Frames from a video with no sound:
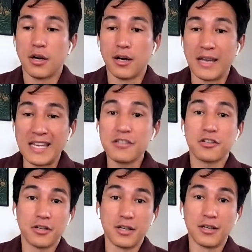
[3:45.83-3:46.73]
uh,
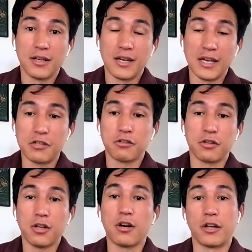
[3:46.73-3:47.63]
inserted into
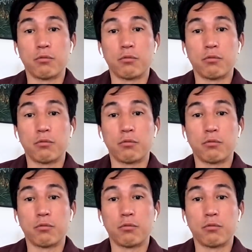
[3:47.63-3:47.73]
the law.